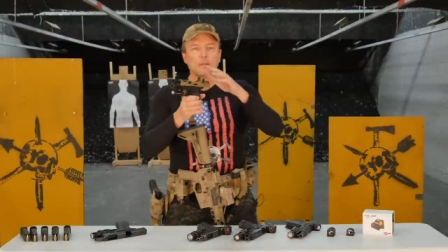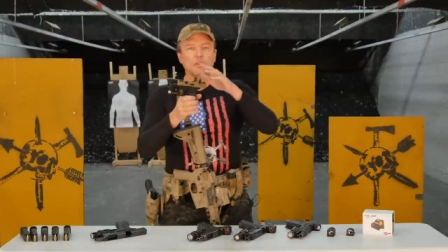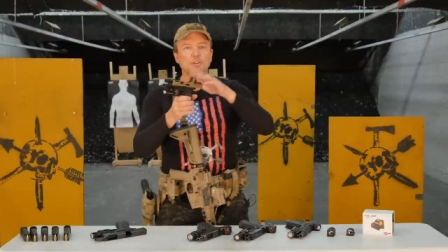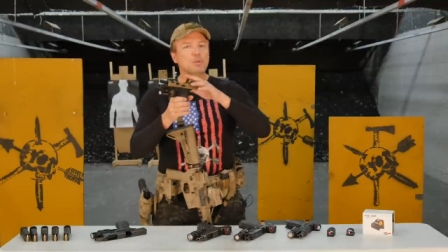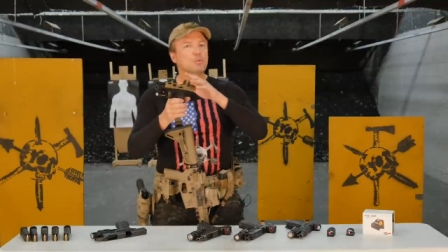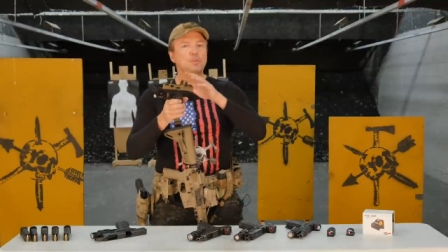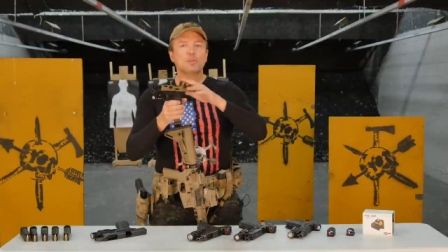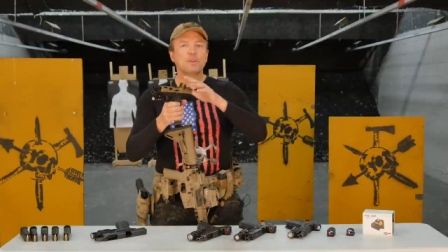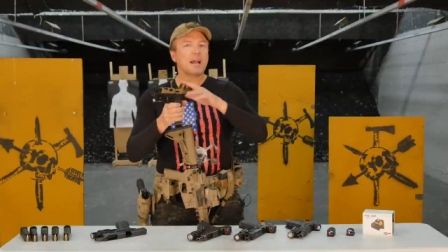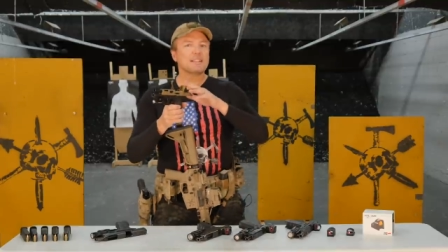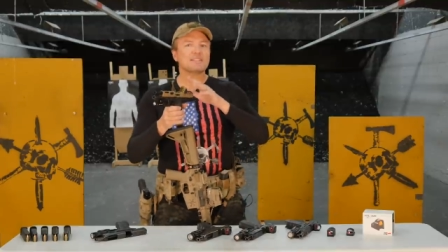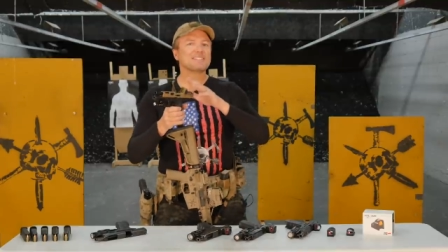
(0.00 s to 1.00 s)
you do
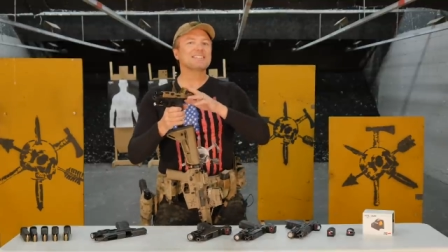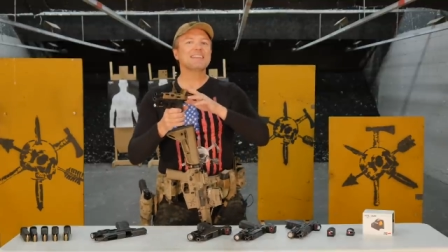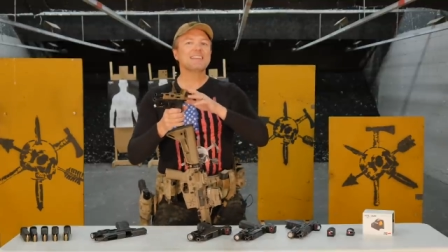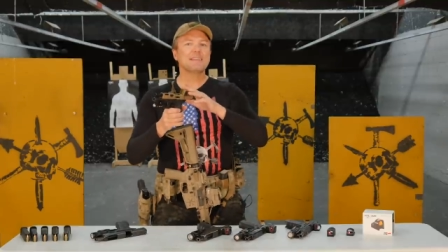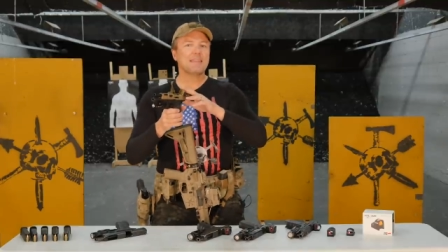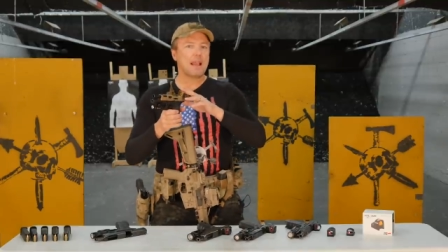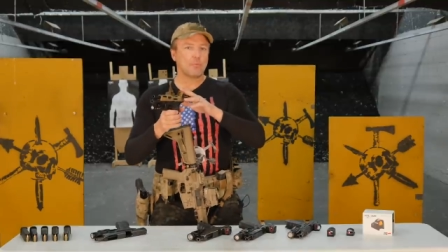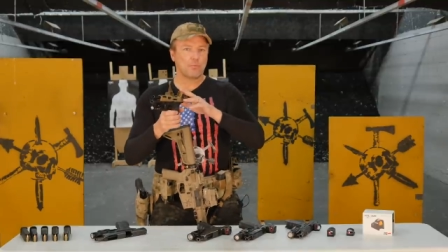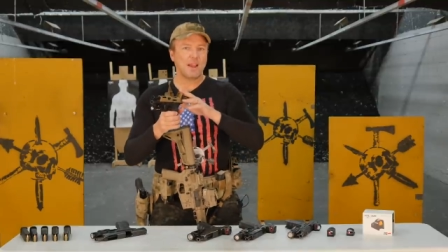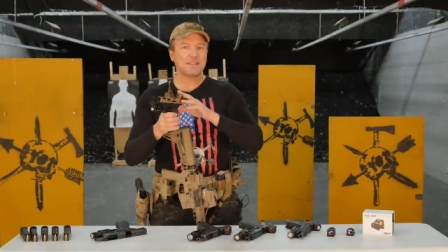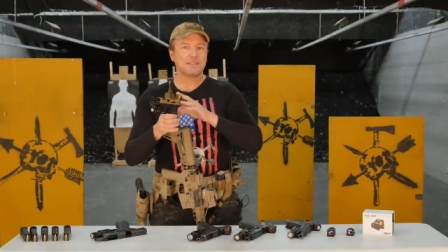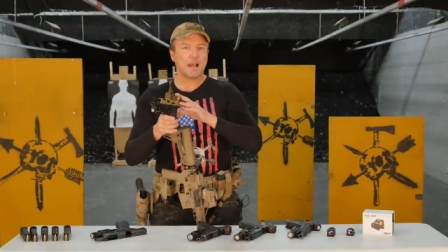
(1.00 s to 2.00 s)
not see that
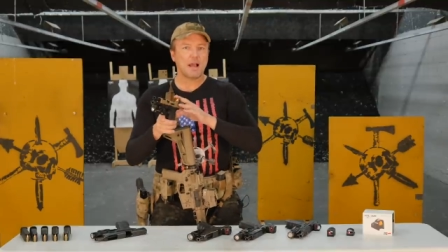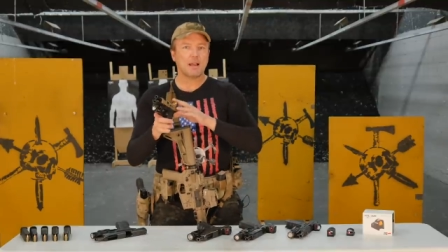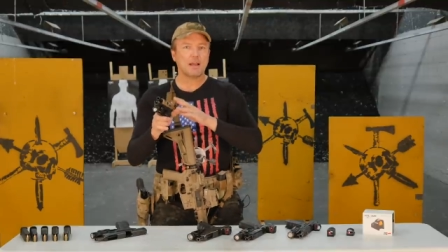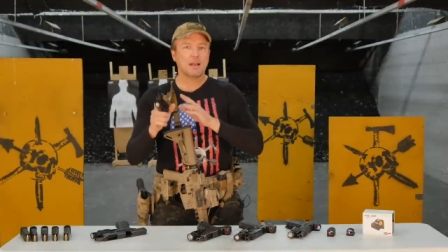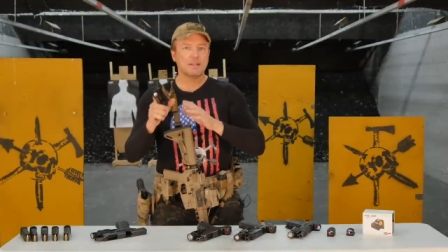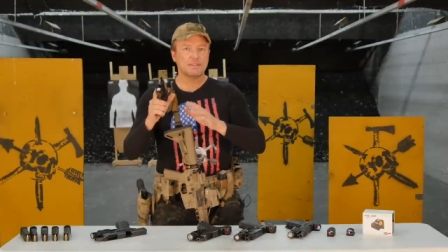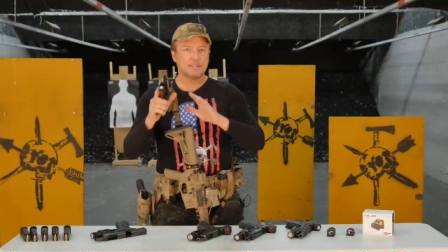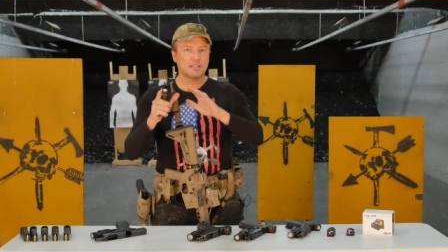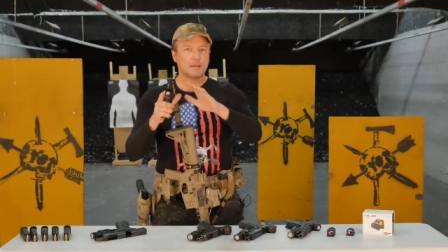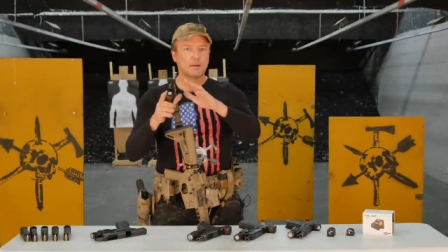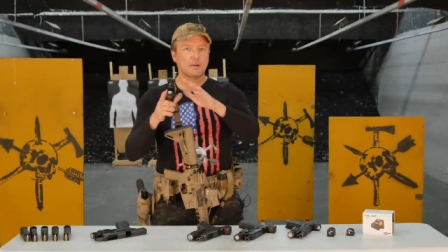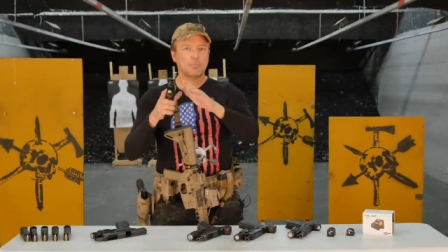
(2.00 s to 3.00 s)
red dot
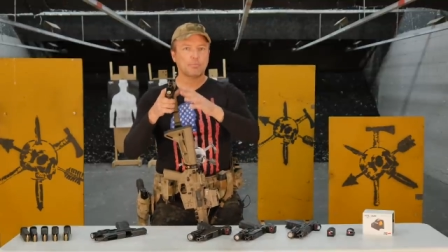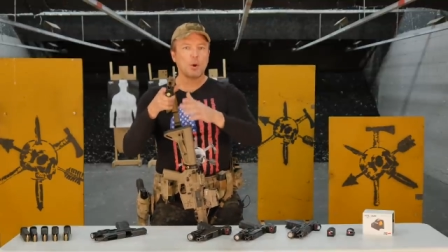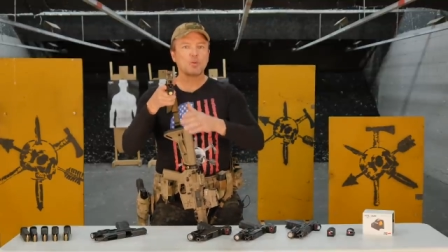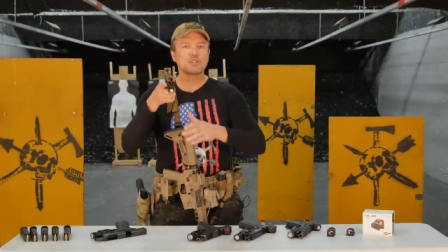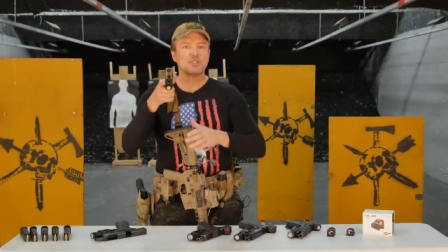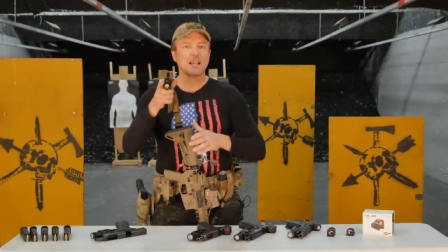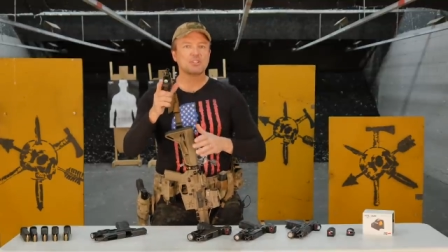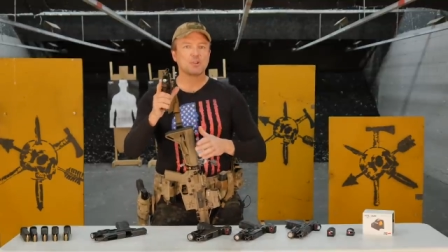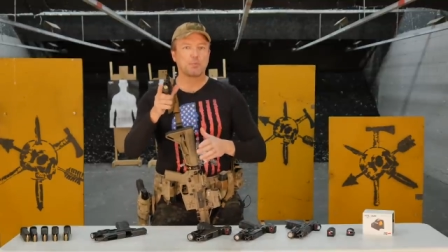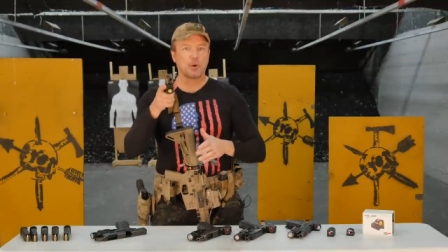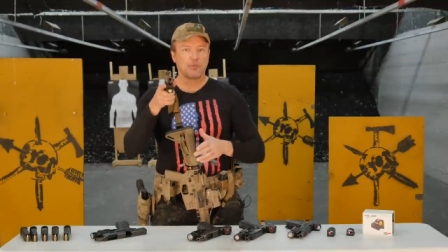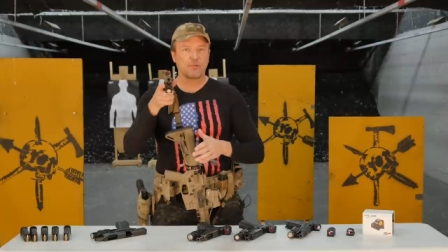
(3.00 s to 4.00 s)
until both sights are
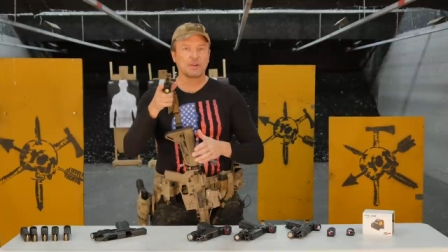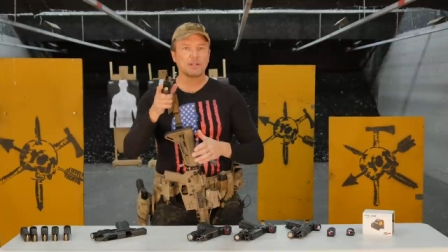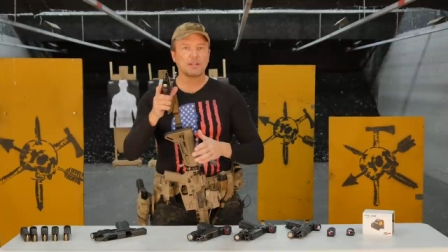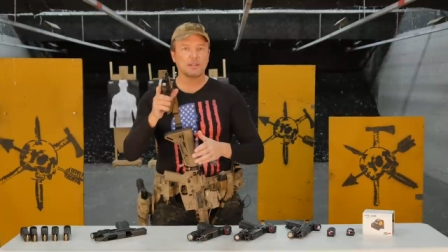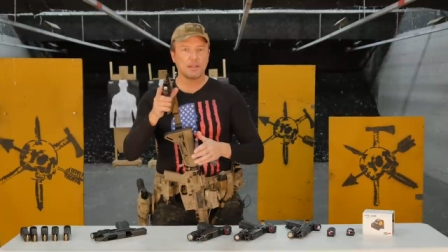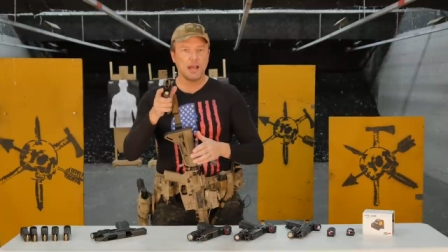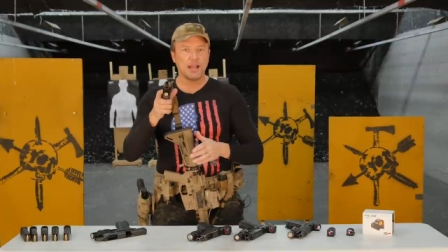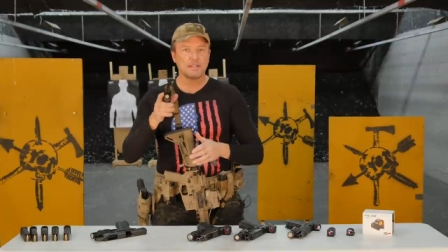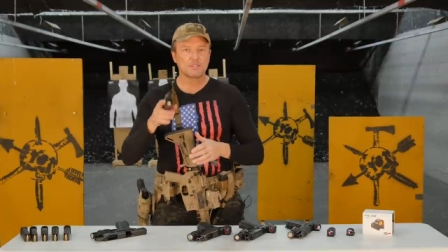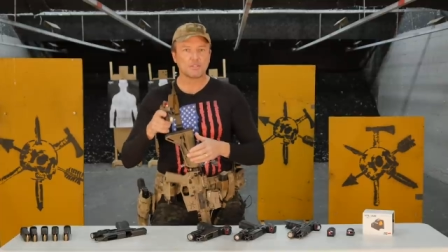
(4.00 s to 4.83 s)
perfectly aligned.